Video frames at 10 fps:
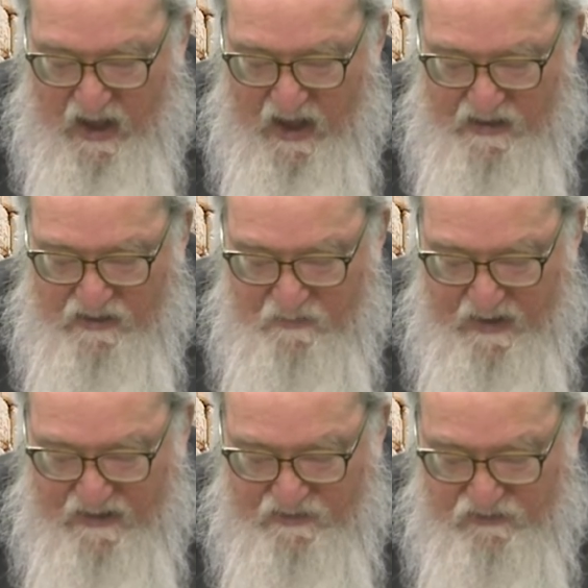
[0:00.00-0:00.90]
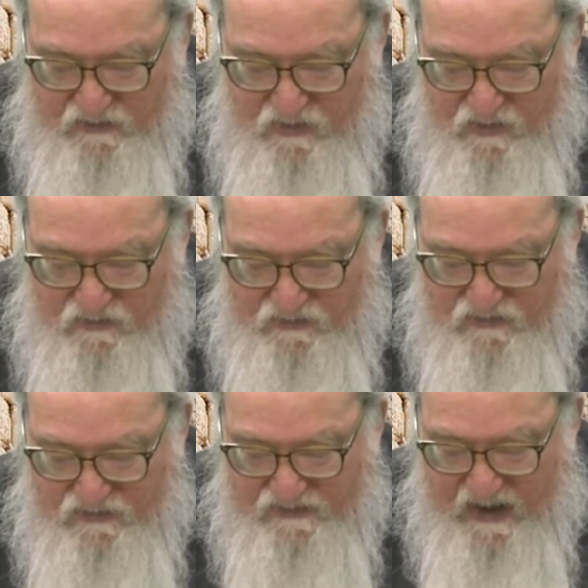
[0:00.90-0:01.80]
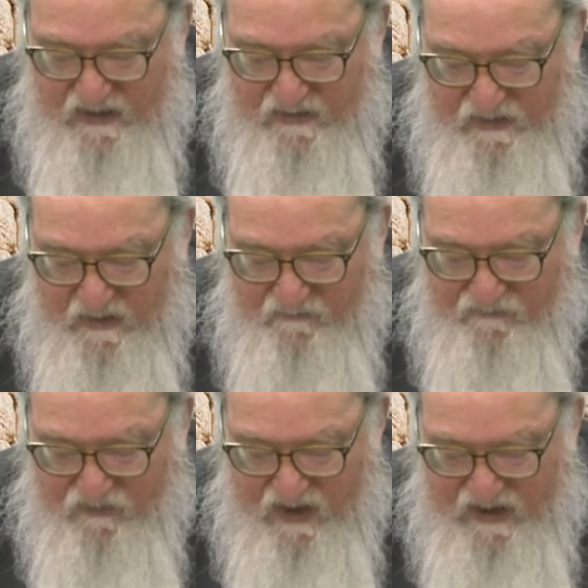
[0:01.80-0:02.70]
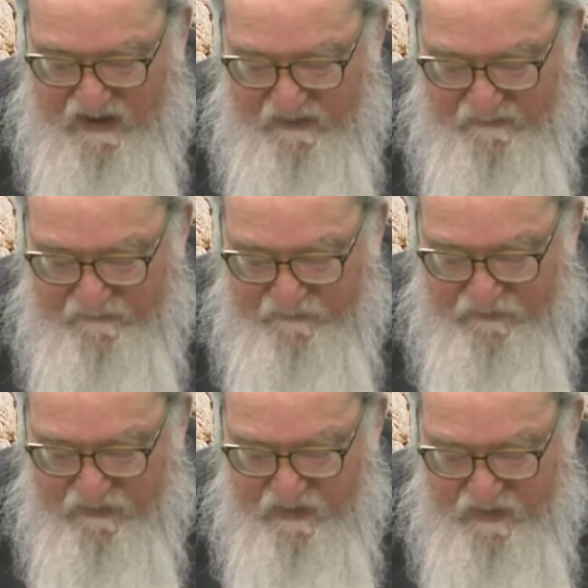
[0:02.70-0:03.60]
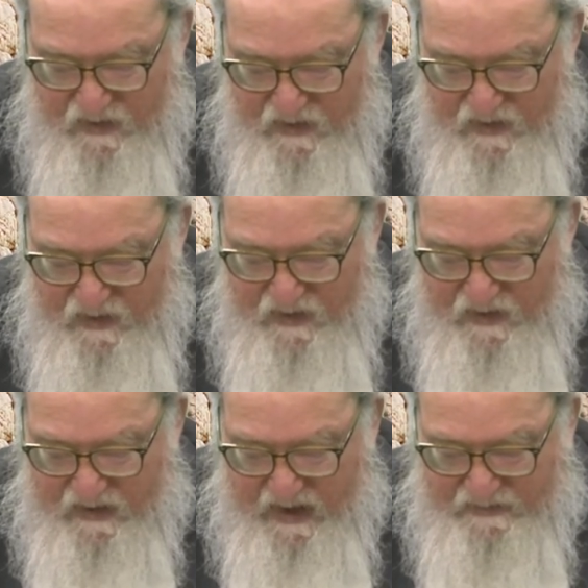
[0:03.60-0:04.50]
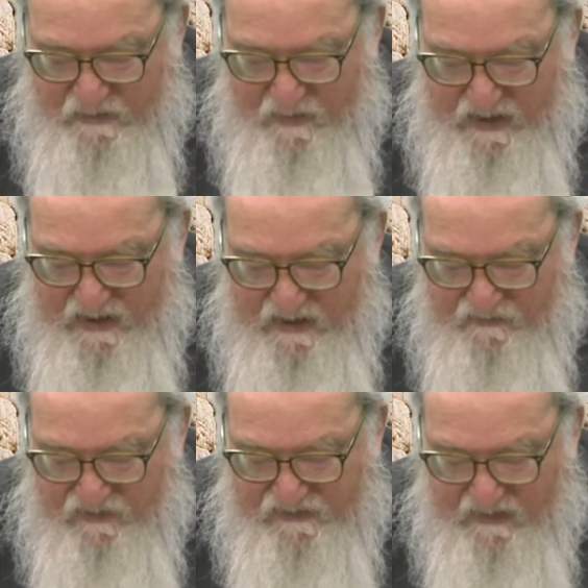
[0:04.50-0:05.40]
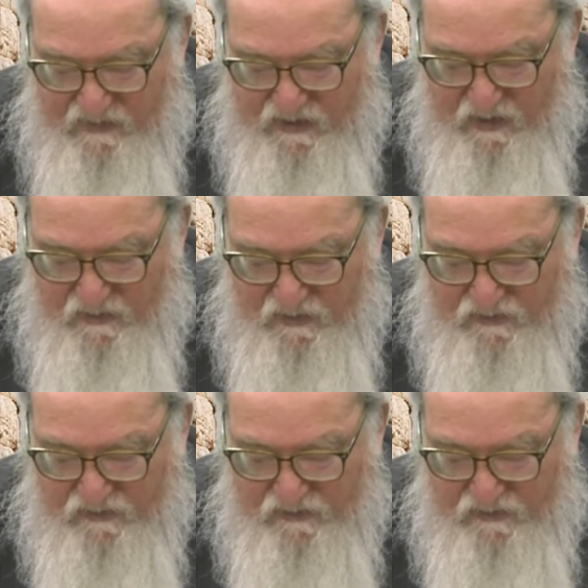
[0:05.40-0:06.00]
I commanded you to send them free at the beginning of the 7 years.